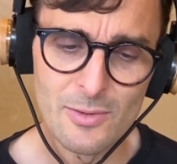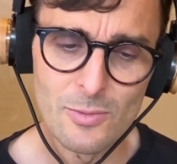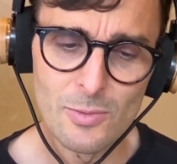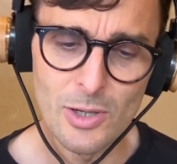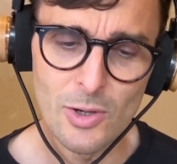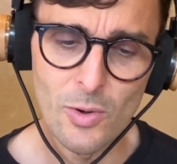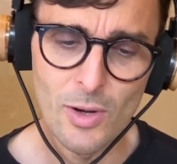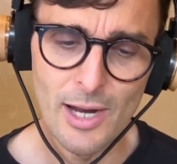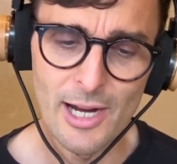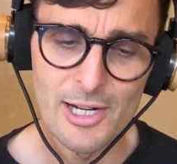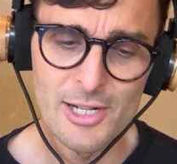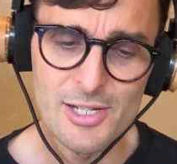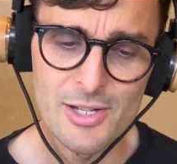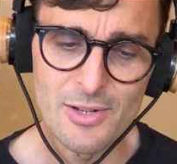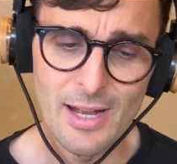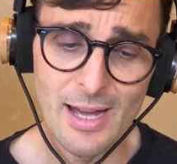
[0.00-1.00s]
requires
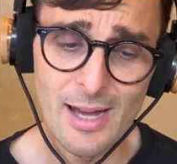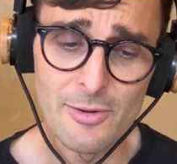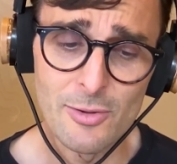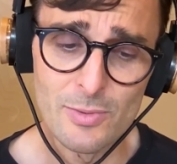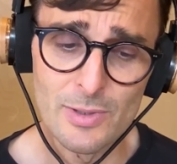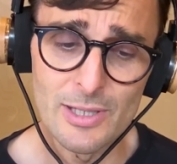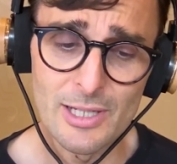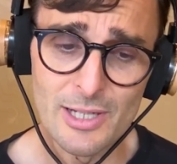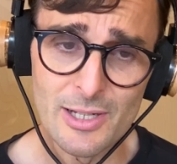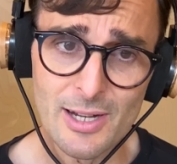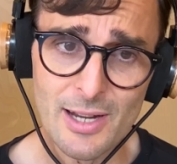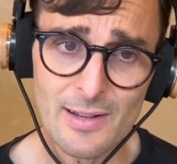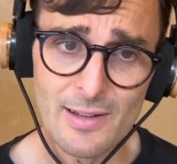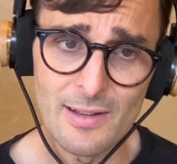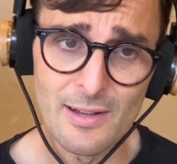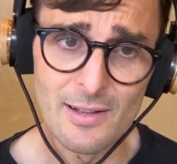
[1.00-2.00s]
you to have a really good
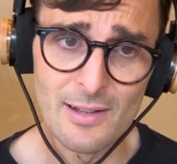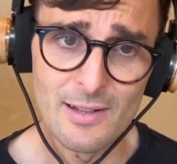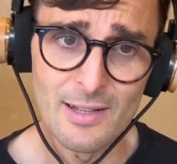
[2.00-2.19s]
idea.